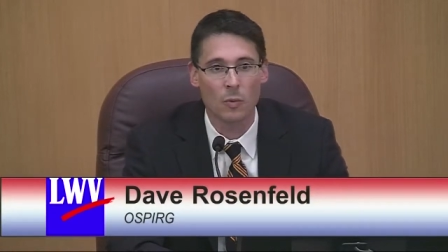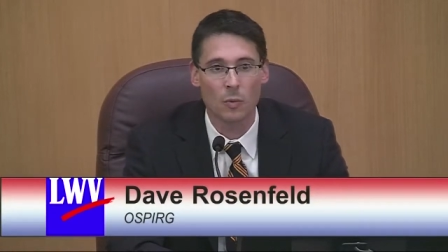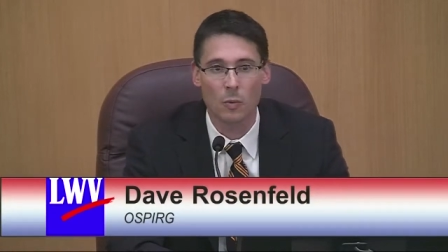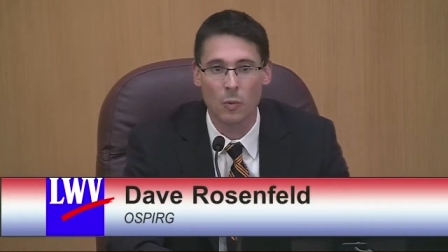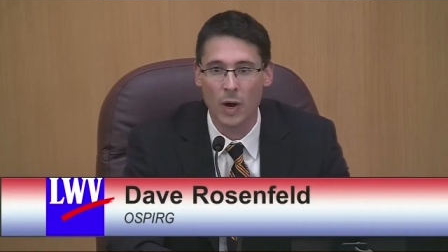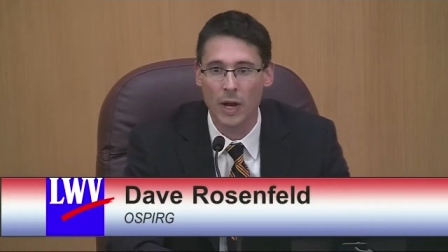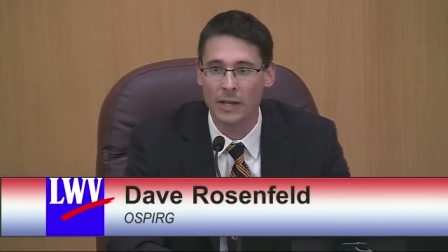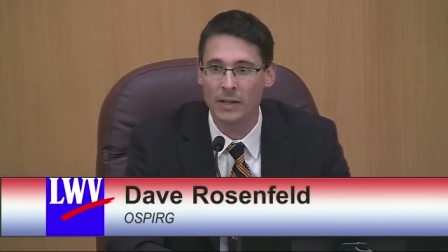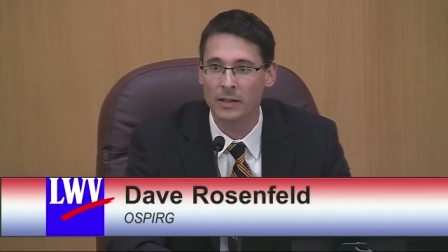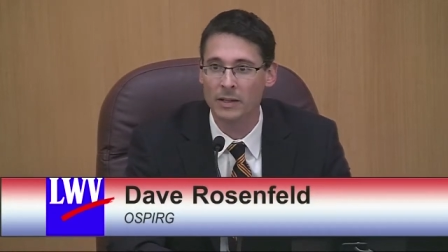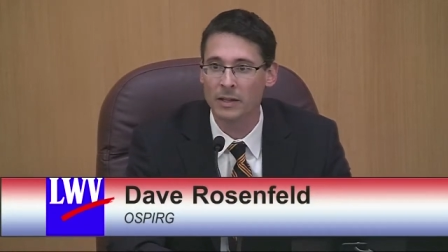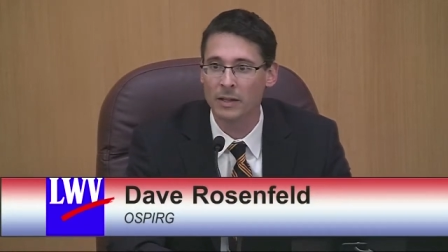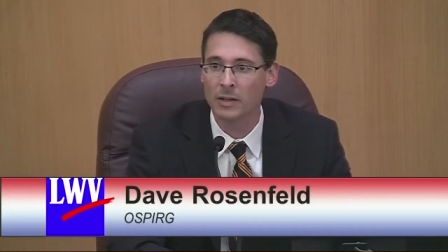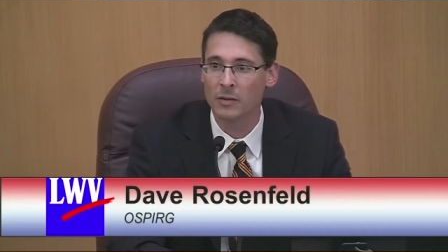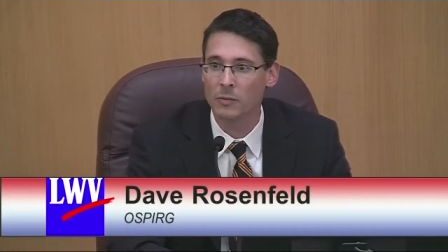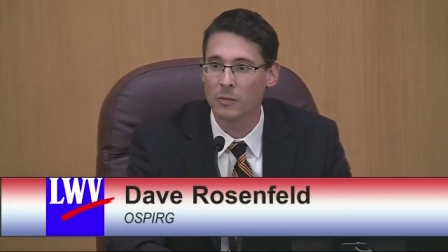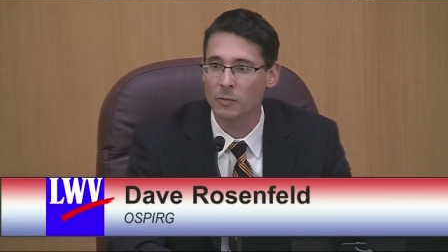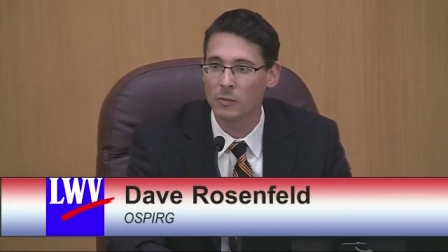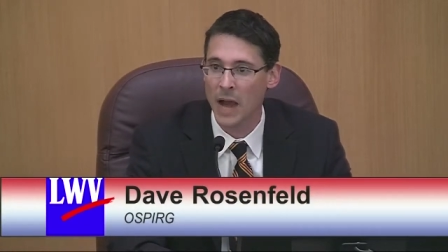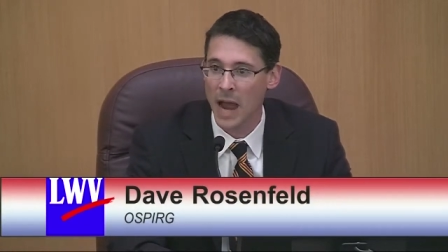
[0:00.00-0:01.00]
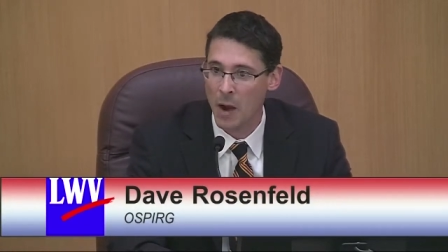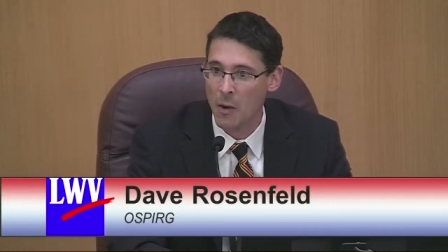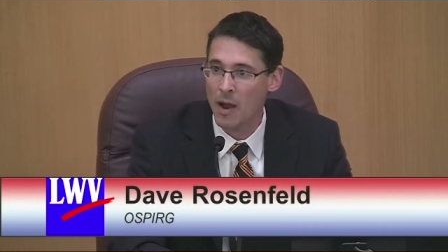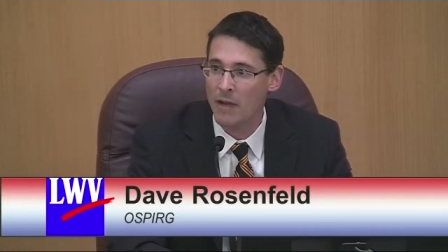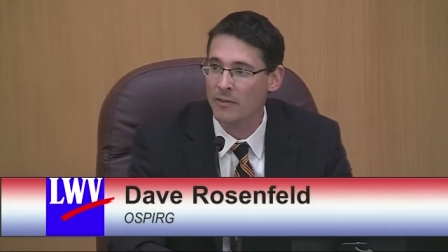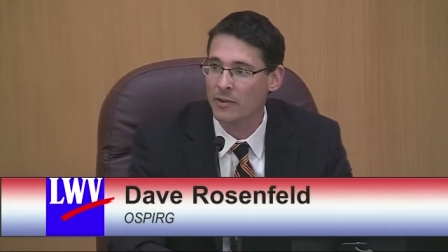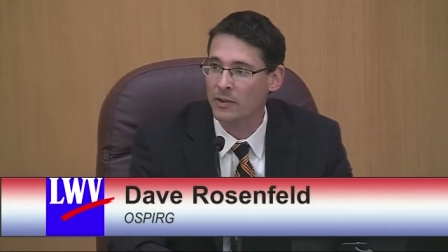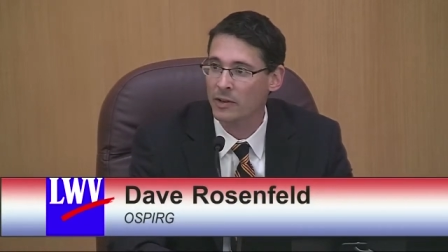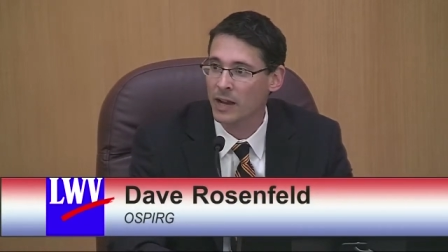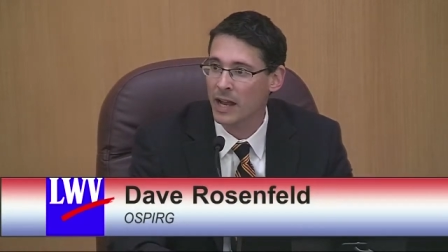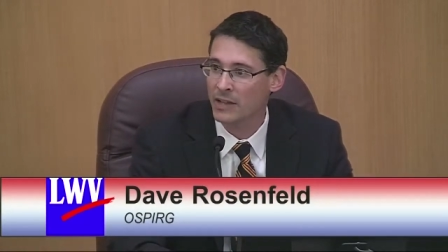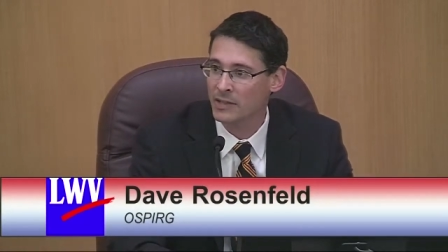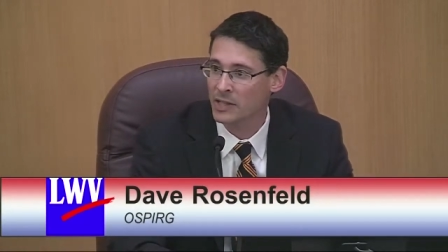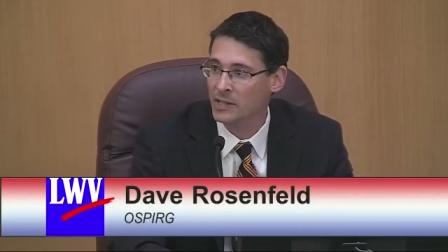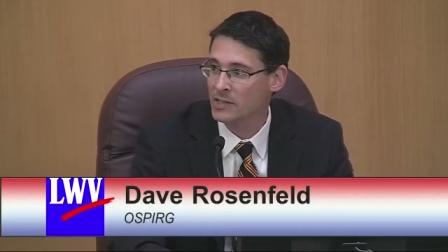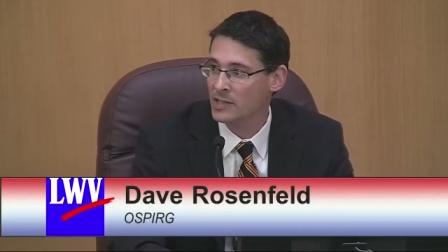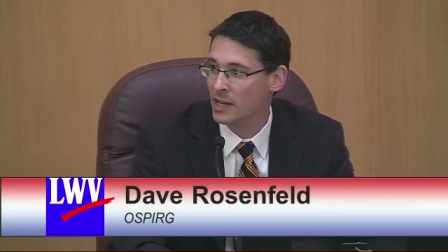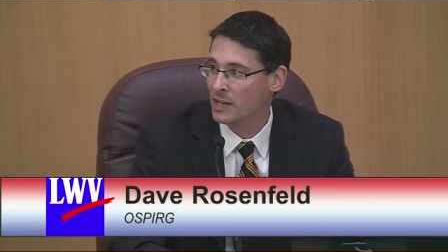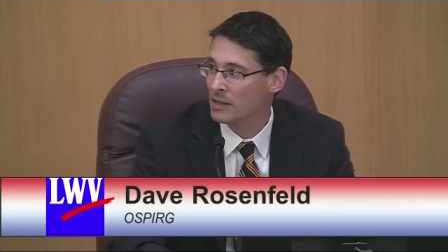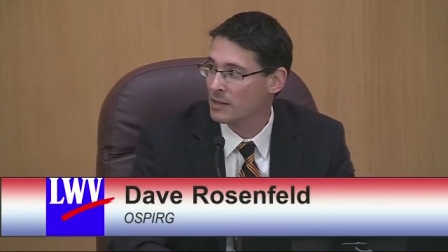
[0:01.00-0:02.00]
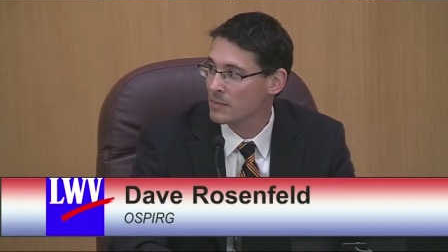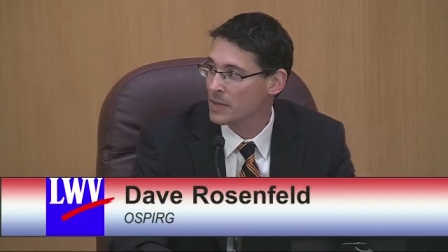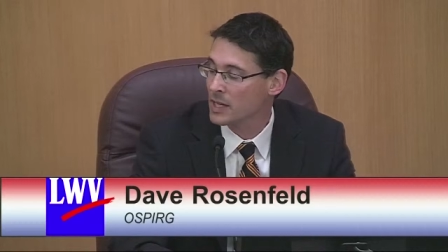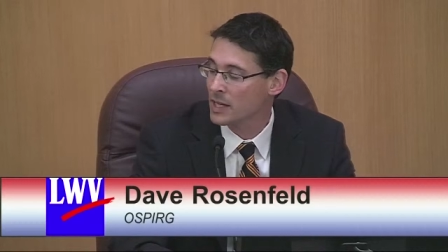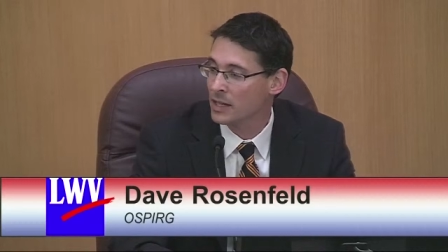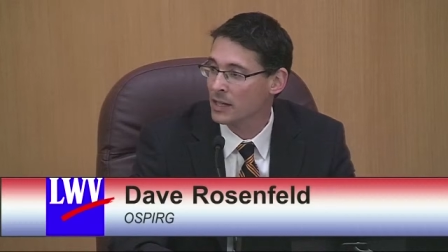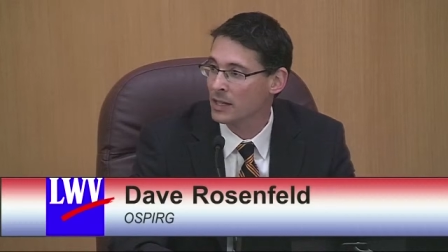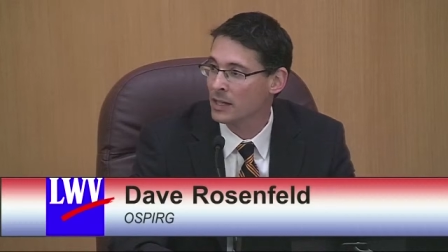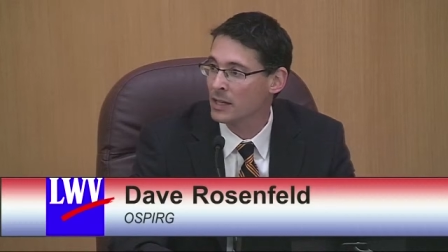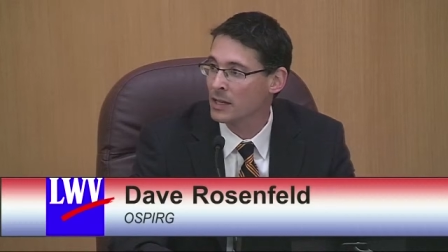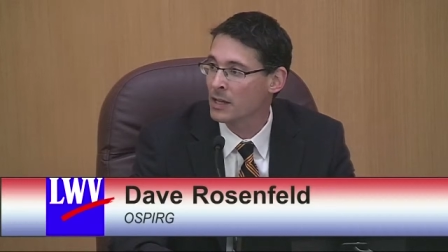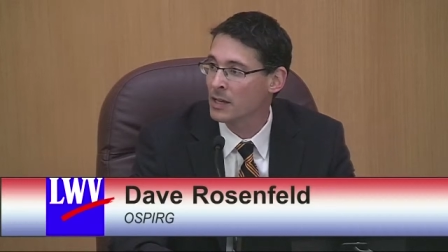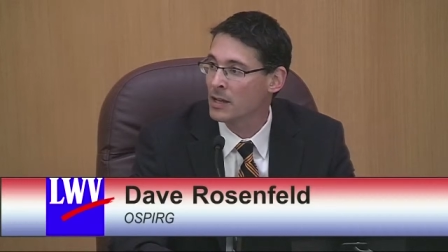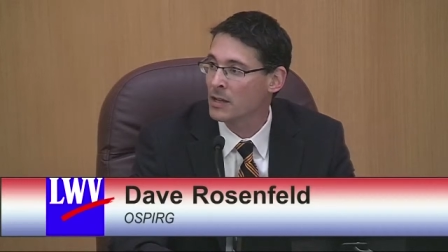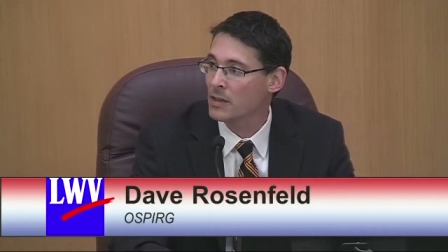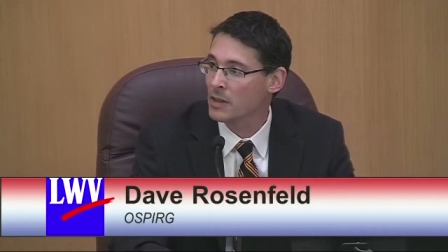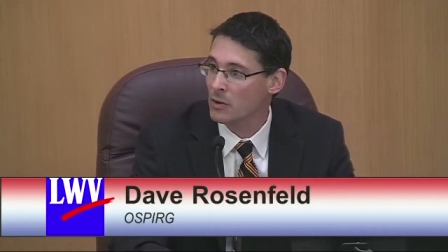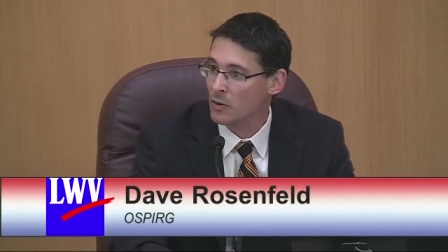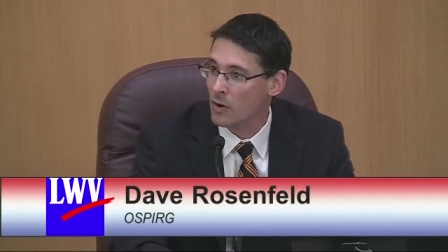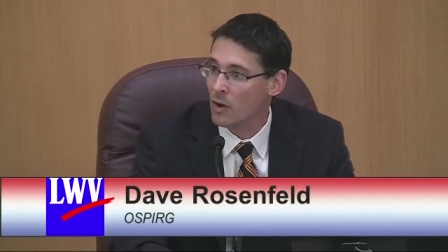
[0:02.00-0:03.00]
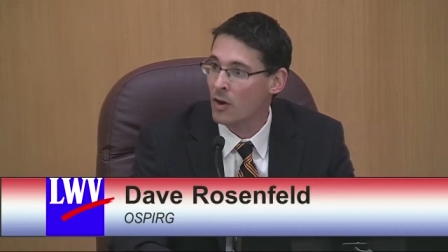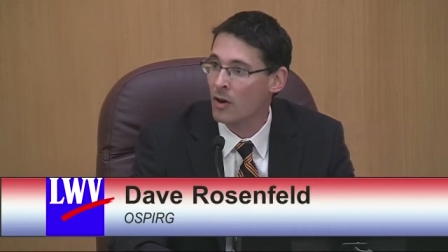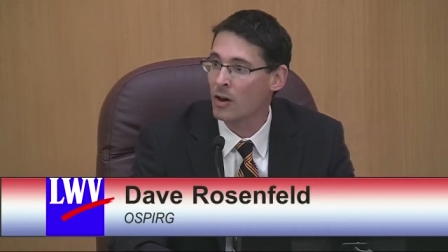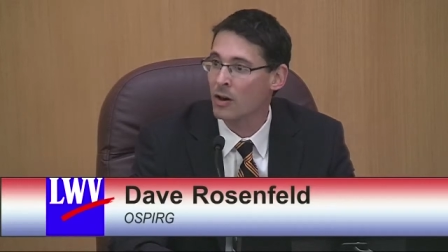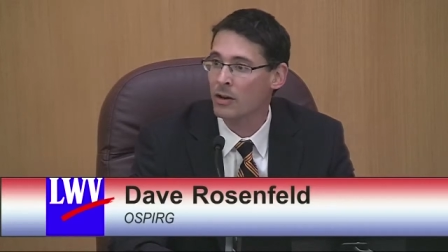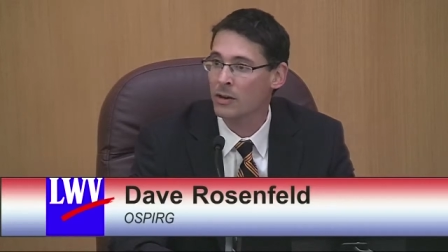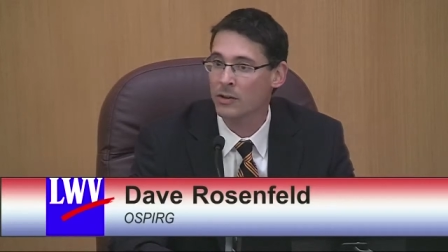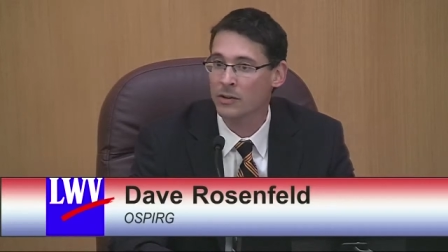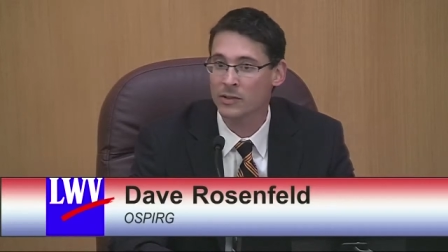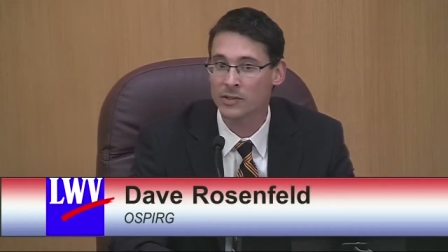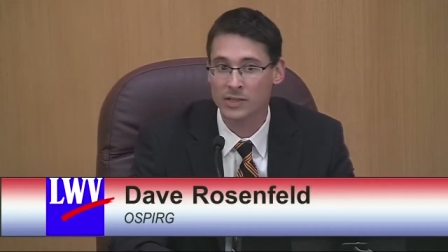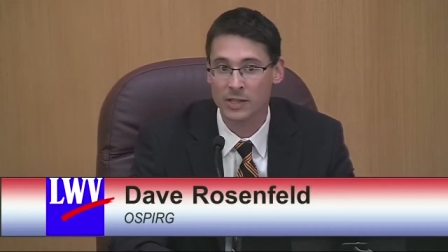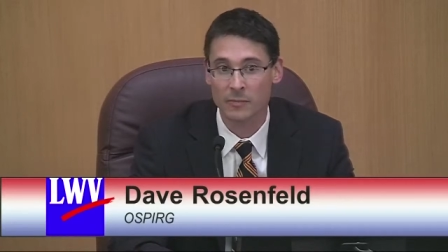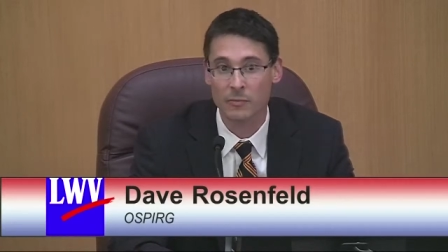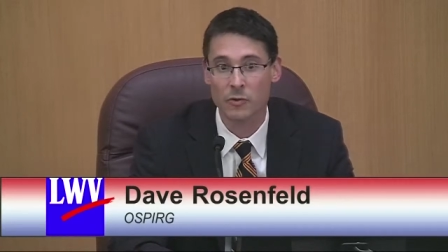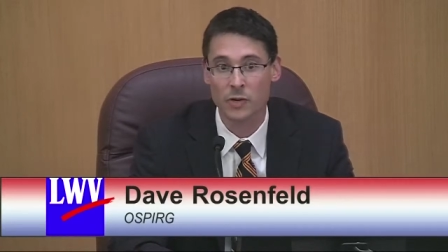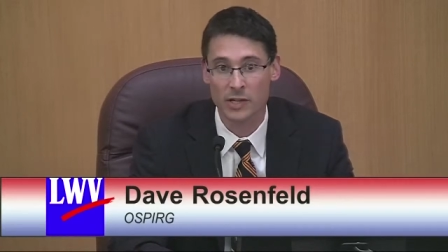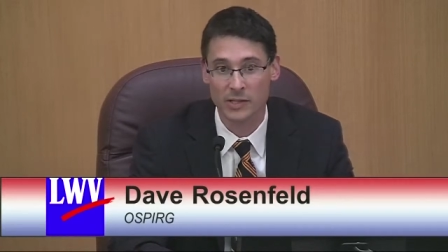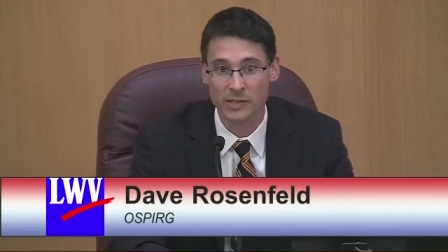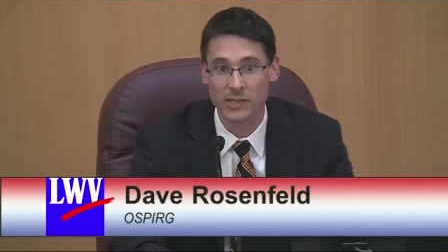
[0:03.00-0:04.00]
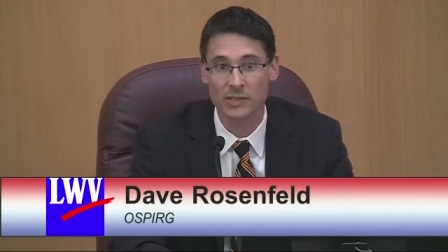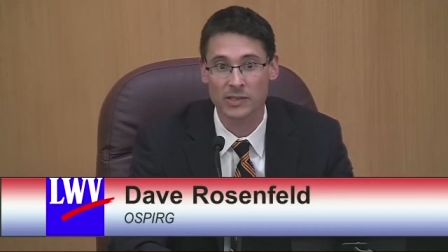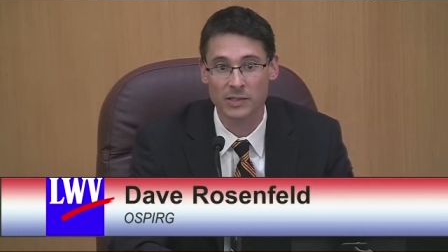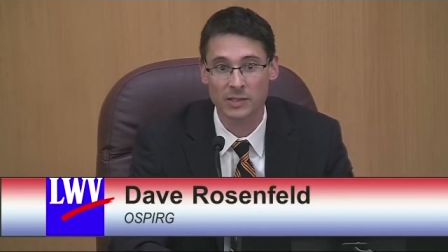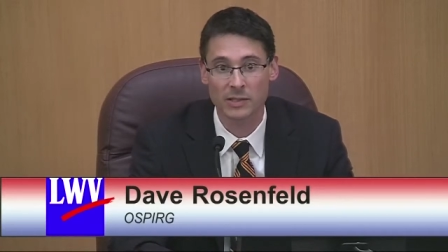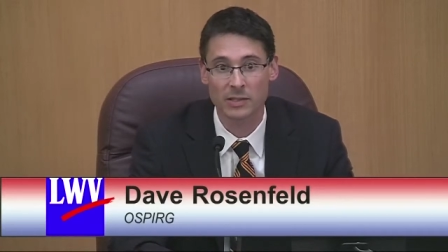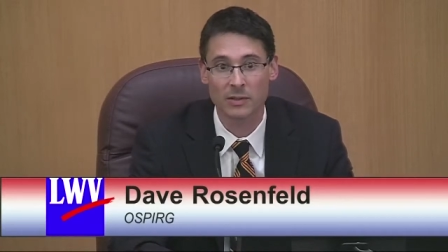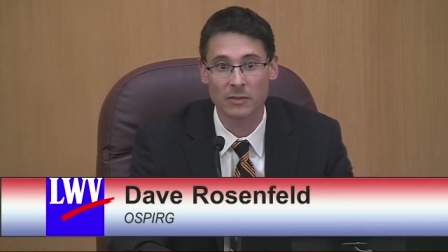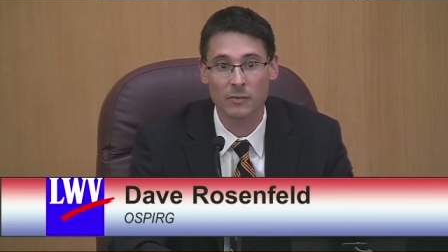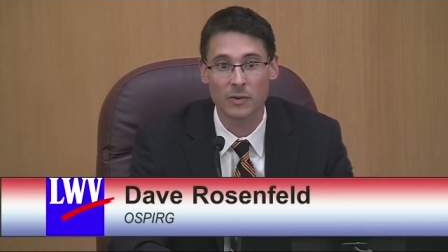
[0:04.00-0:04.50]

What, however, as I said in the beginning, there are some risks.